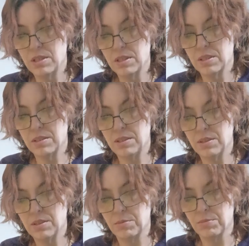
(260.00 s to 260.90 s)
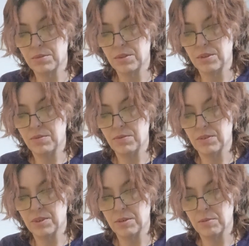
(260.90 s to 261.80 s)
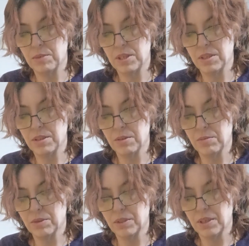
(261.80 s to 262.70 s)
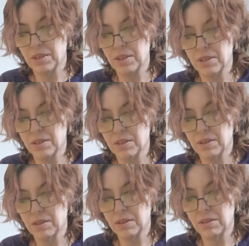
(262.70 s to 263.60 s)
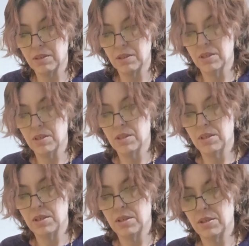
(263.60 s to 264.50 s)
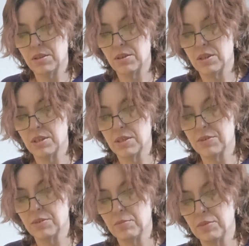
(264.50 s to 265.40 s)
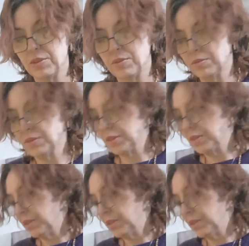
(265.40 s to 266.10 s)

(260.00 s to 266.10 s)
Because these are really fun to make. They really are. They're awesomely fun.